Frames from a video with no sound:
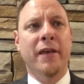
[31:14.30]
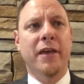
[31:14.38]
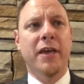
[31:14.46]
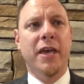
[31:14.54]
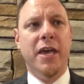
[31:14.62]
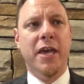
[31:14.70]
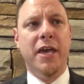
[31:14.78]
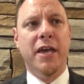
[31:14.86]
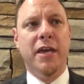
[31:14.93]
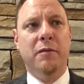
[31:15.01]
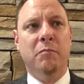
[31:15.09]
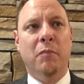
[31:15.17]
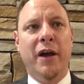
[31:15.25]

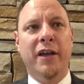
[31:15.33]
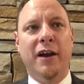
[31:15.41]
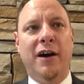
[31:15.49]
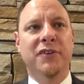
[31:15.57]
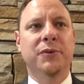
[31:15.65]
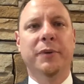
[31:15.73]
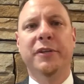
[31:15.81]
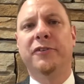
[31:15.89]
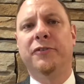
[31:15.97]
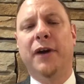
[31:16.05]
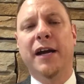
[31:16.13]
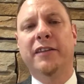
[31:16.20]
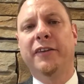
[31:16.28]
It might also
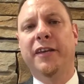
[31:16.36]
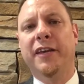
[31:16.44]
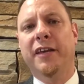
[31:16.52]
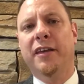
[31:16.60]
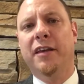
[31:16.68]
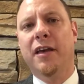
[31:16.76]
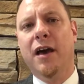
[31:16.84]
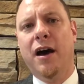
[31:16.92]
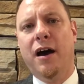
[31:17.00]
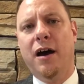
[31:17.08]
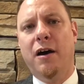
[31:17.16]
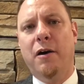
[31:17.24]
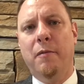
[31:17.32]
indirectly
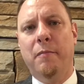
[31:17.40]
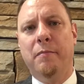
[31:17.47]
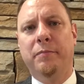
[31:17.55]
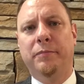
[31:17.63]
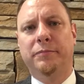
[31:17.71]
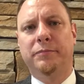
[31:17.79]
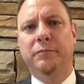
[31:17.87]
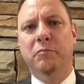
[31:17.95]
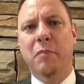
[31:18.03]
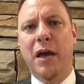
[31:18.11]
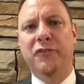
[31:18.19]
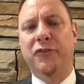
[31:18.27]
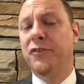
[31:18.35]

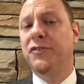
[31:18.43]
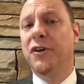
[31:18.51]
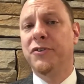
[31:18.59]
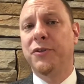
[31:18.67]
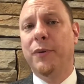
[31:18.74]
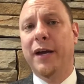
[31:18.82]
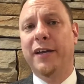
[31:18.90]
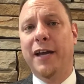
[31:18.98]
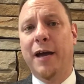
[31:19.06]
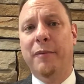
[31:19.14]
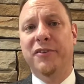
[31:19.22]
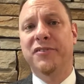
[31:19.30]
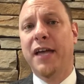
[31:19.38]
measure
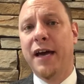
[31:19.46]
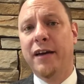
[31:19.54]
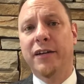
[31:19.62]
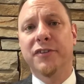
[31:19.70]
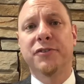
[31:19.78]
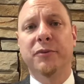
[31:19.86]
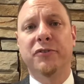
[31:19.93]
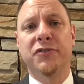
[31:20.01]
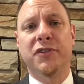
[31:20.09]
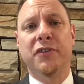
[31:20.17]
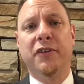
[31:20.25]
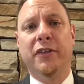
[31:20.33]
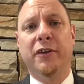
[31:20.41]
socioeconomic status, which is the
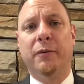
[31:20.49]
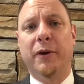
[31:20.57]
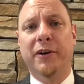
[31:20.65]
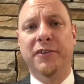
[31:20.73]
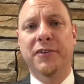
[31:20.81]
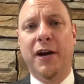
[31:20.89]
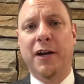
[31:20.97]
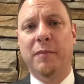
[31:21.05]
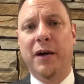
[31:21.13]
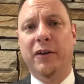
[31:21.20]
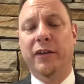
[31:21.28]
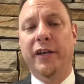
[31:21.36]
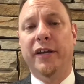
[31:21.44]
thing that we're going to talk
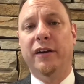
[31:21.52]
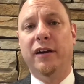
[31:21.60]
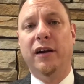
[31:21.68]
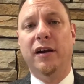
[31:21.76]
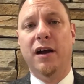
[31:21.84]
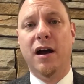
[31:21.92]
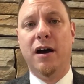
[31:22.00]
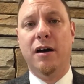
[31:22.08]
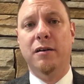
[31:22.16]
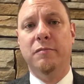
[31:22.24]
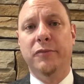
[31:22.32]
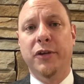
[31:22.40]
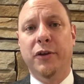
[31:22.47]
about later,
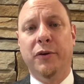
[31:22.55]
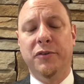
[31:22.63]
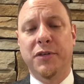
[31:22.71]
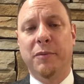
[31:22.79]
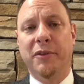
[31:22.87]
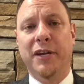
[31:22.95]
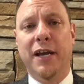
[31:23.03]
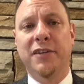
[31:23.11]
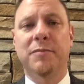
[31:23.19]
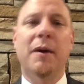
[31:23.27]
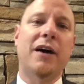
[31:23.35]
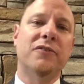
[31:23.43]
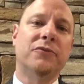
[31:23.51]
in some of the next
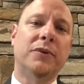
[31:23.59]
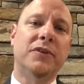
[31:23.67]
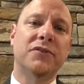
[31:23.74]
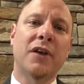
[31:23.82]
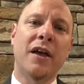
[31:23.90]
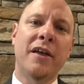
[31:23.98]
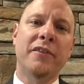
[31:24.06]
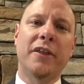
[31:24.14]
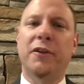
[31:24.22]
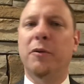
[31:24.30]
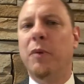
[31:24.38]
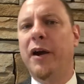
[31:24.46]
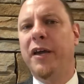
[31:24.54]
modules, that there
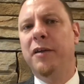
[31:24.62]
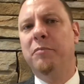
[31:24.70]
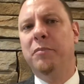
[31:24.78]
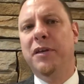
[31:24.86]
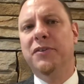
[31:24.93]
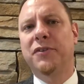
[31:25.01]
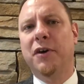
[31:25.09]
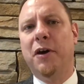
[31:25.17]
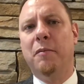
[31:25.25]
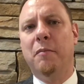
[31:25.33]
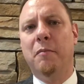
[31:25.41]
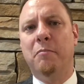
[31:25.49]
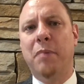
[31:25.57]
might be
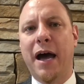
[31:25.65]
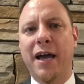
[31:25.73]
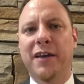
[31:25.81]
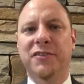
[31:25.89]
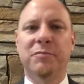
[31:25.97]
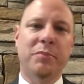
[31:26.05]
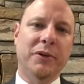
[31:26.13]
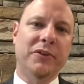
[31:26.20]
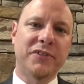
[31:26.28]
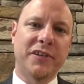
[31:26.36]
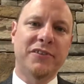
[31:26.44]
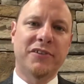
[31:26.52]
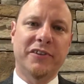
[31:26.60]
some bias built
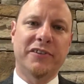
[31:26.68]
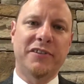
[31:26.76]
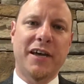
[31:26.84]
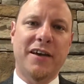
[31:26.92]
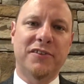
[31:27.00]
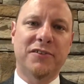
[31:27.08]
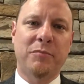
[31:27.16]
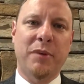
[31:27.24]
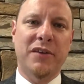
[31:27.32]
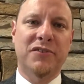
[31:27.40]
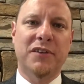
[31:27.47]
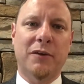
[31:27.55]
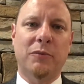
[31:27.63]
into the test
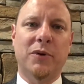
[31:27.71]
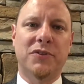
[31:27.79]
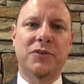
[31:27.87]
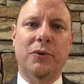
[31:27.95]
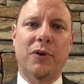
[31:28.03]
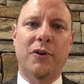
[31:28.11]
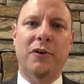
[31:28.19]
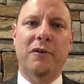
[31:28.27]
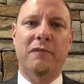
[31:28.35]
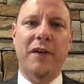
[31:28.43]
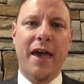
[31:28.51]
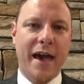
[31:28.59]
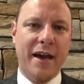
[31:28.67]
based on what sort
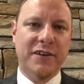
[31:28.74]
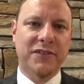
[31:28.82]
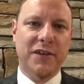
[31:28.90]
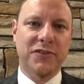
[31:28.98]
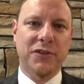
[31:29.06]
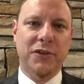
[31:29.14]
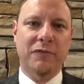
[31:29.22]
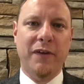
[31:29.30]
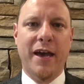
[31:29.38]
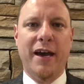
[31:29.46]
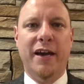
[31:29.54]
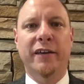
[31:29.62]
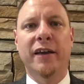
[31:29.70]
of access you've
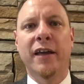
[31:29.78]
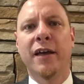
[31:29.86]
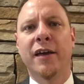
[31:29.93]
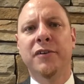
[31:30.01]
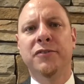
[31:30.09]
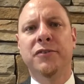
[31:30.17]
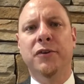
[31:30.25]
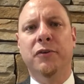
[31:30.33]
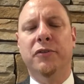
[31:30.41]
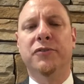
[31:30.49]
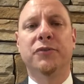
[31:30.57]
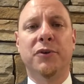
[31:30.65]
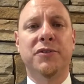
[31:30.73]
had to
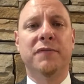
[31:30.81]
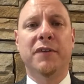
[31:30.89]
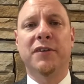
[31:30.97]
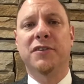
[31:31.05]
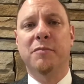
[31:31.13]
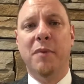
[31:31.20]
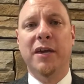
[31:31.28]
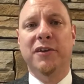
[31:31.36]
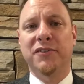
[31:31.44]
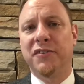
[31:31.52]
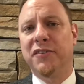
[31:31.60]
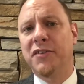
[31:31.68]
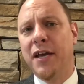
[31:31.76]
the sorts of things that make us
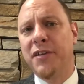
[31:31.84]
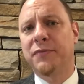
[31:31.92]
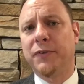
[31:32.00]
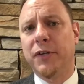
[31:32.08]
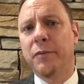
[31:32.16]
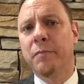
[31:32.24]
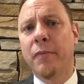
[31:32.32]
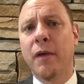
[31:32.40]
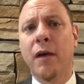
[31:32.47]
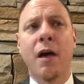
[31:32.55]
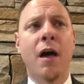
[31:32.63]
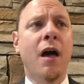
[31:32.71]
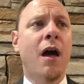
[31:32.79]
successful.
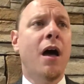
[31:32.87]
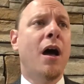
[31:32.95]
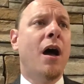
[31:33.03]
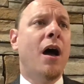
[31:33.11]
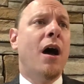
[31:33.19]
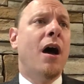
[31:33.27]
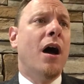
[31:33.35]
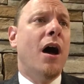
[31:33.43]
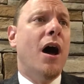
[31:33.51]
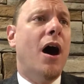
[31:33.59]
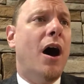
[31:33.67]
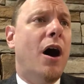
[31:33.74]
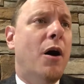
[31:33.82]

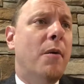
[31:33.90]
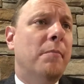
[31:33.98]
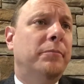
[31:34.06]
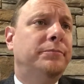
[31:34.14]
Cool.